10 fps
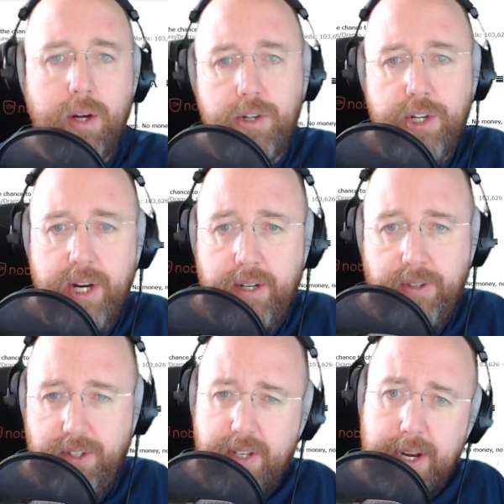
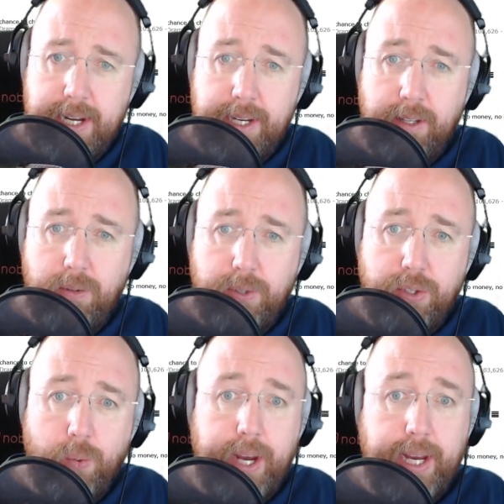Giles sighed and looked
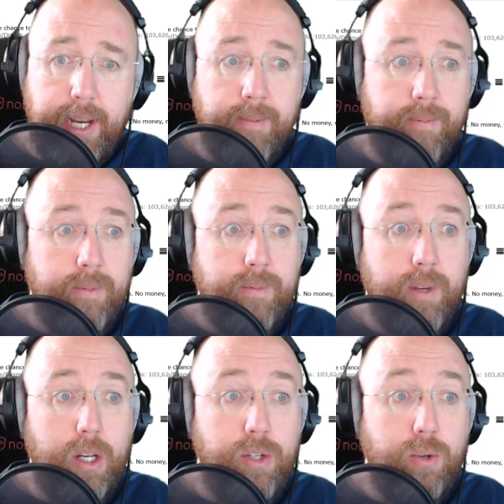away,
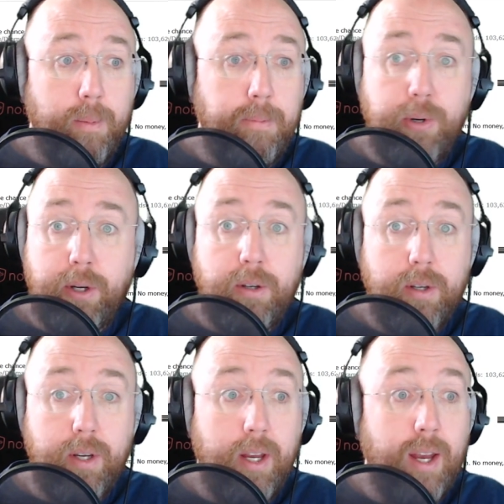to a book
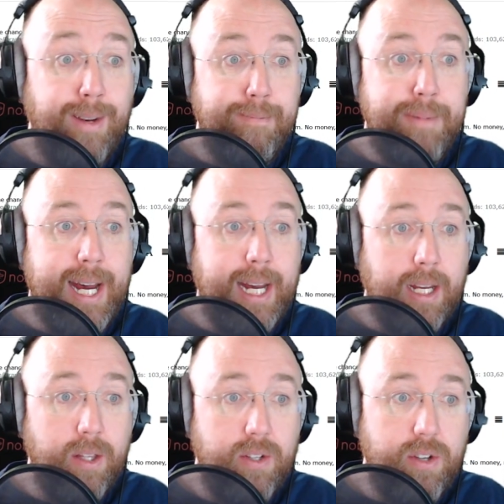and bag
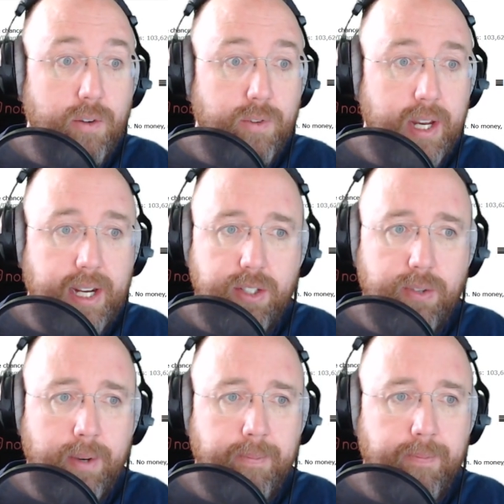on the sofa next
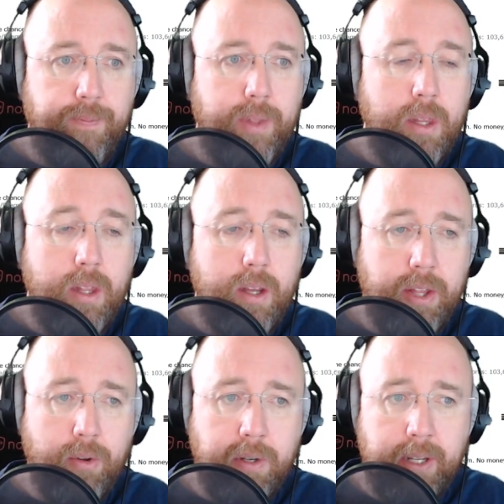to him. I
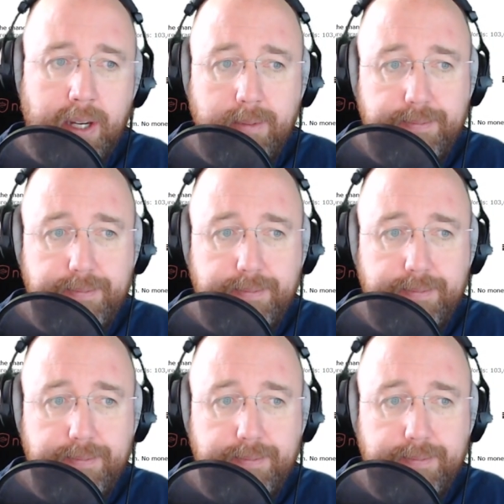thought not.